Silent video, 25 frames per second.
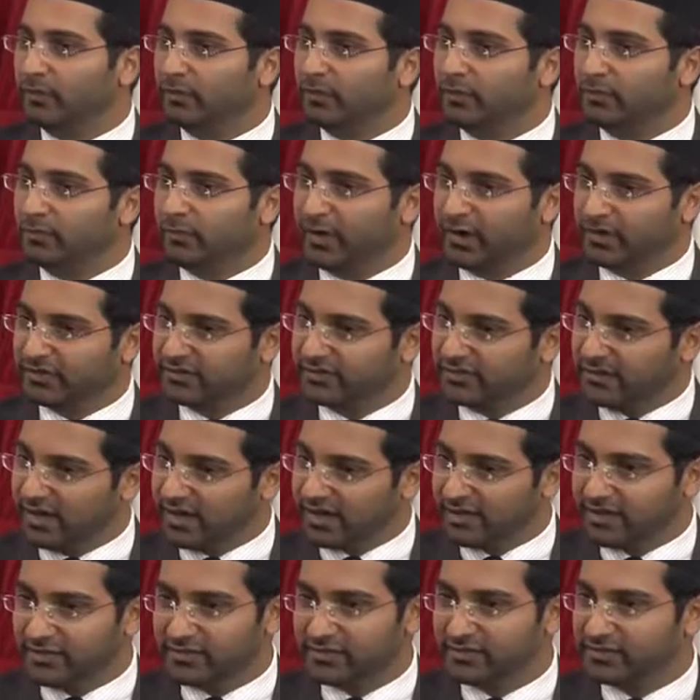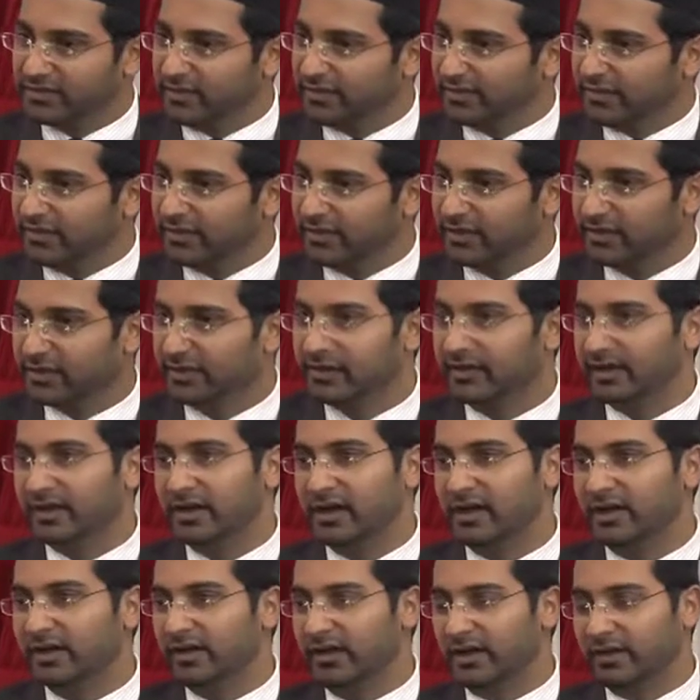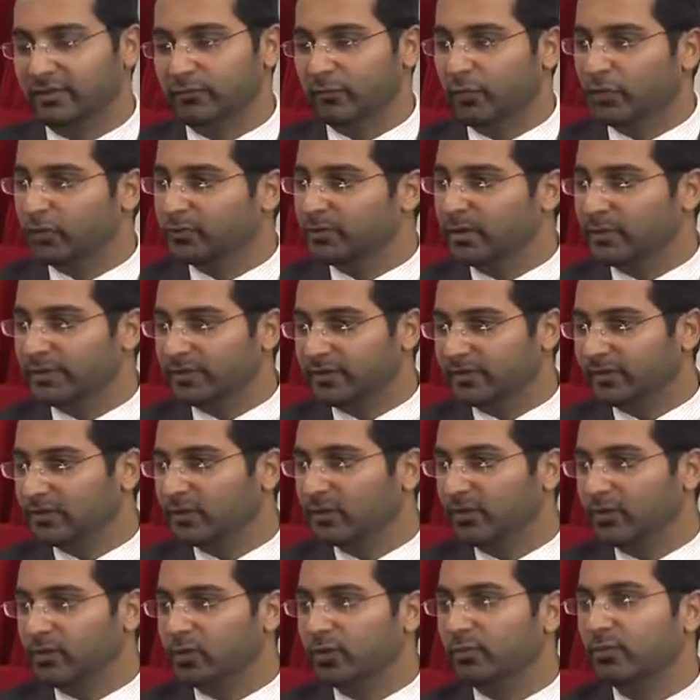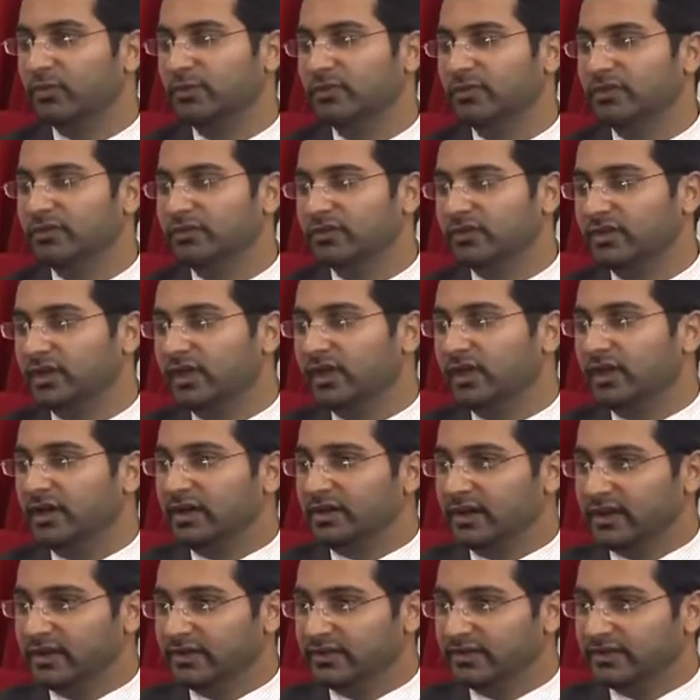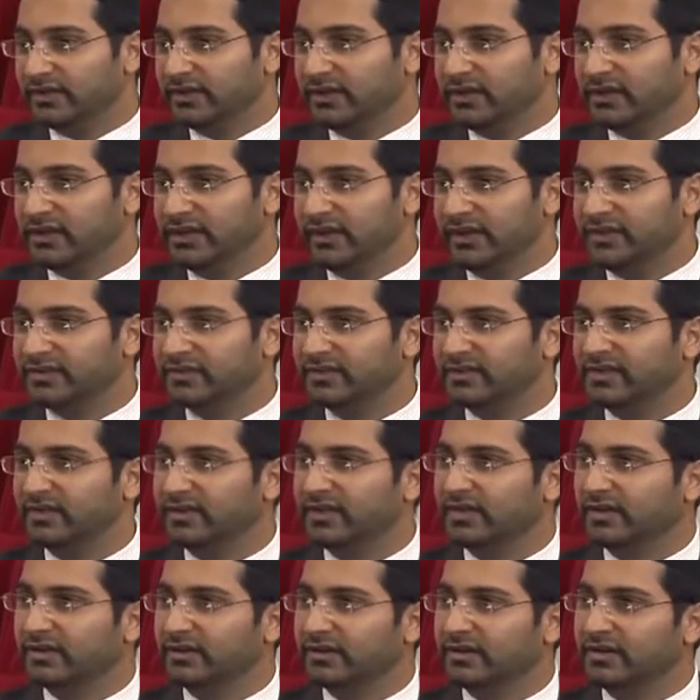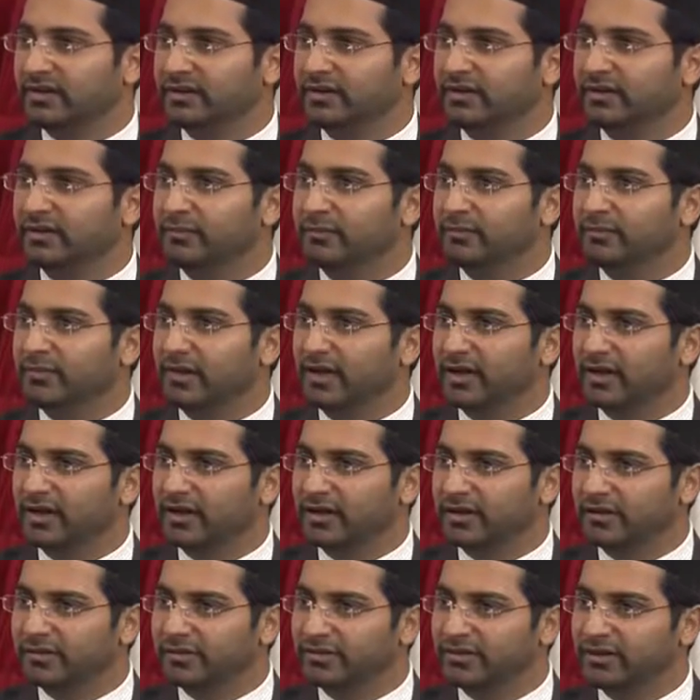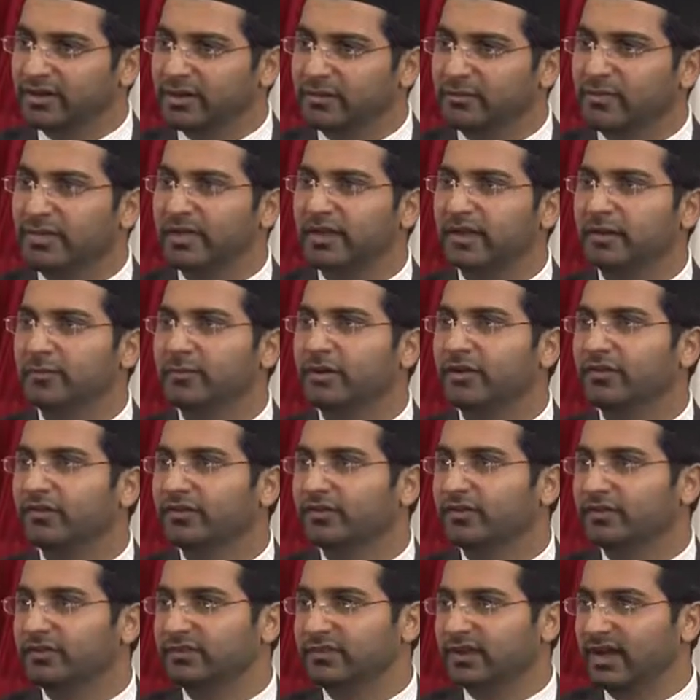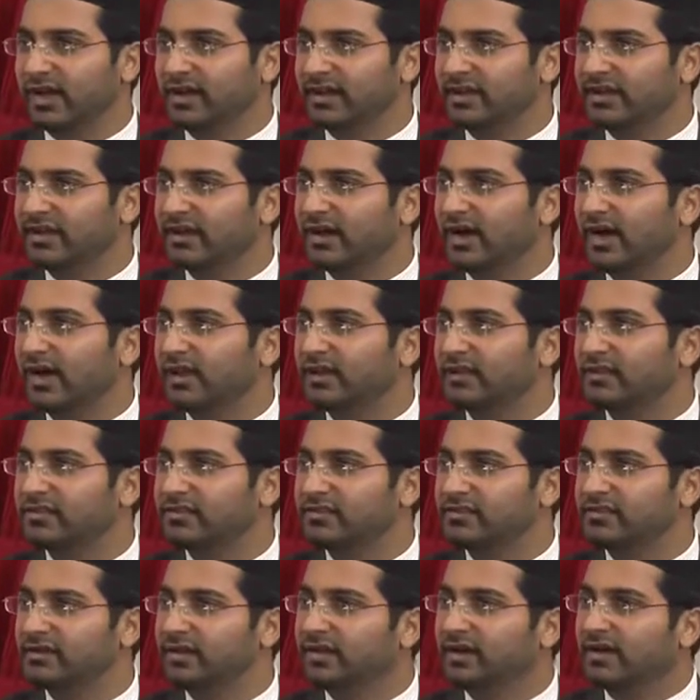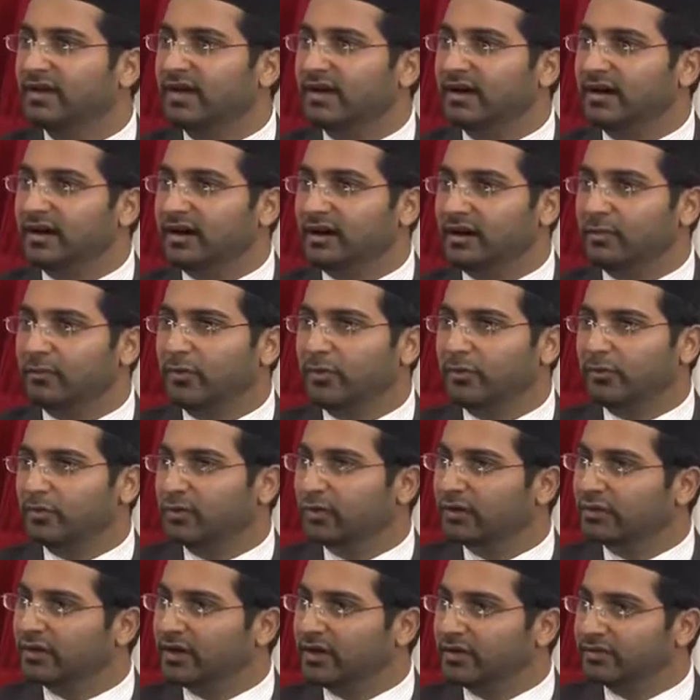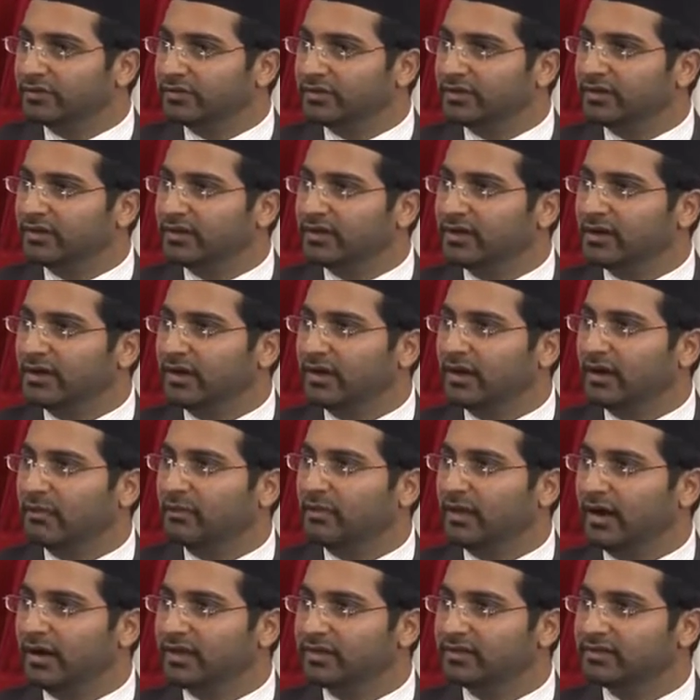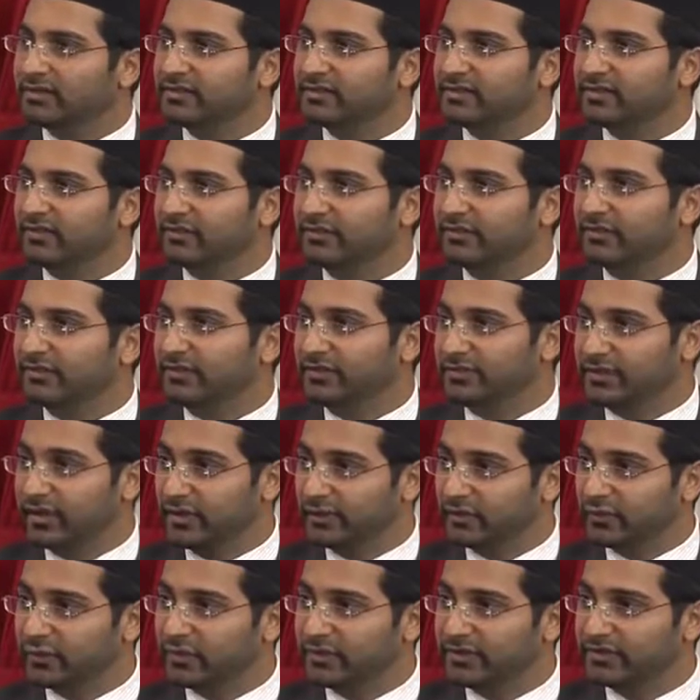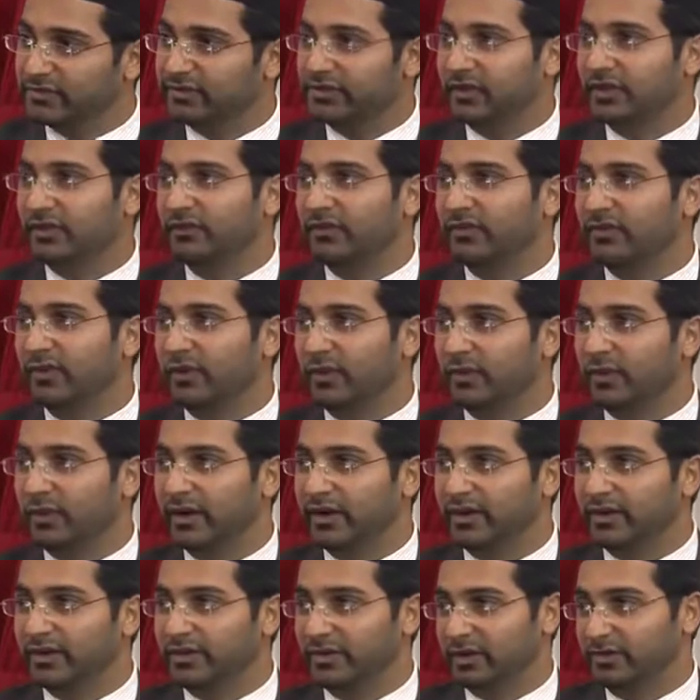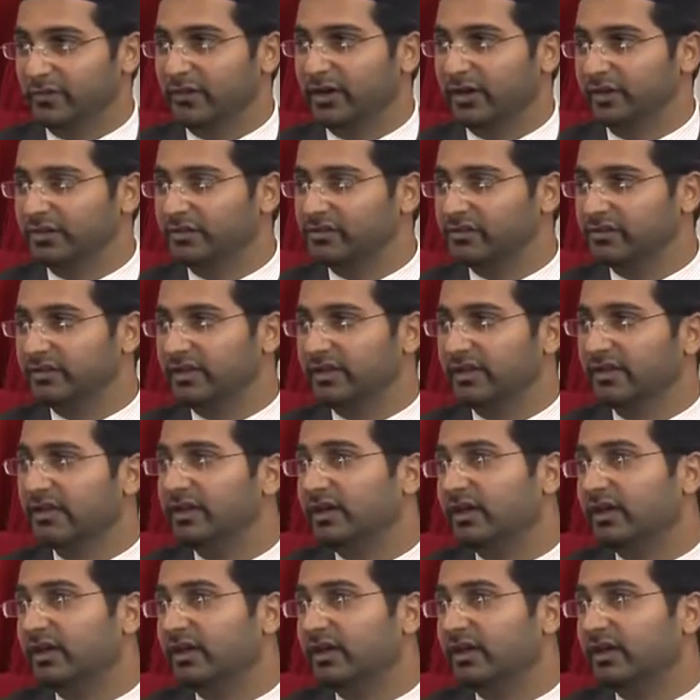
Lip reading: Marshall Islands, something most people don't know about this country. It's a country made up of tiny islands, about 2,000 miles southwest of Hawaii, American state.